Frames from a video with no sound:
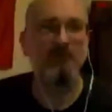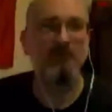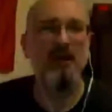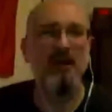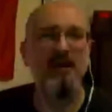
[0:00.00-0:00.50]

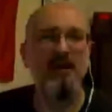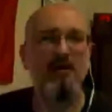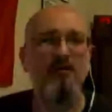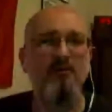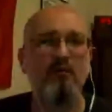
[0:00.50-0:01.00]
right now
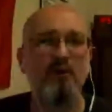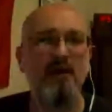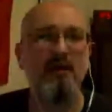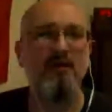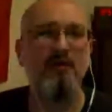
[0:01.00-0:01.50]

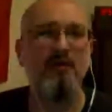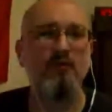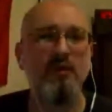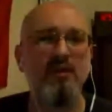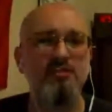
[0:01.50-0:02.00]
where we can
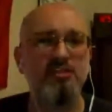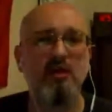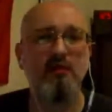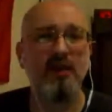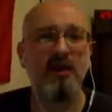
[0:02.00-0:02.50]
show that
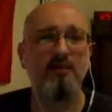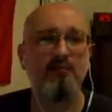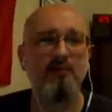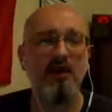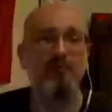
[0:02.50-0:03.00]
our, our
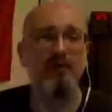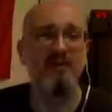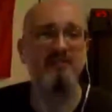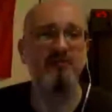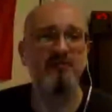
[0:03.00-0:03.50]

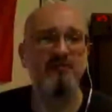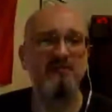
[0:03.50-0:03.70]
principles